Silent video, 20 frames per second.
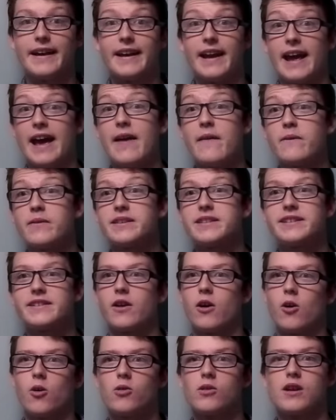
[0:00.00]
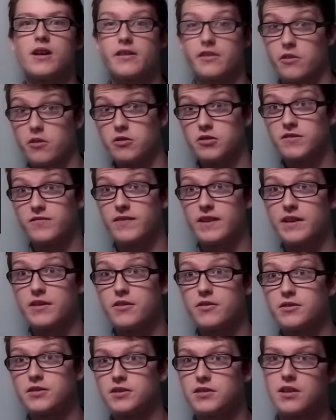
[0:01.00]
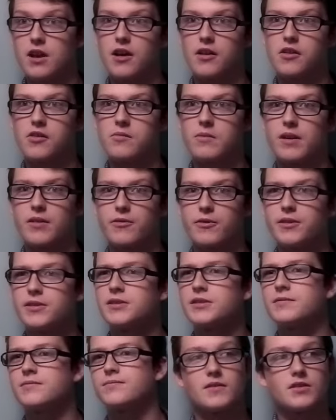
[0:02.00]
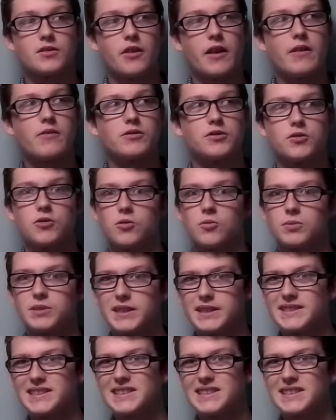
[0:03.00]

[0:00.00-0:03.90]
And I haven't seen a whole lot of those videos and documentaries, so that was cool. But they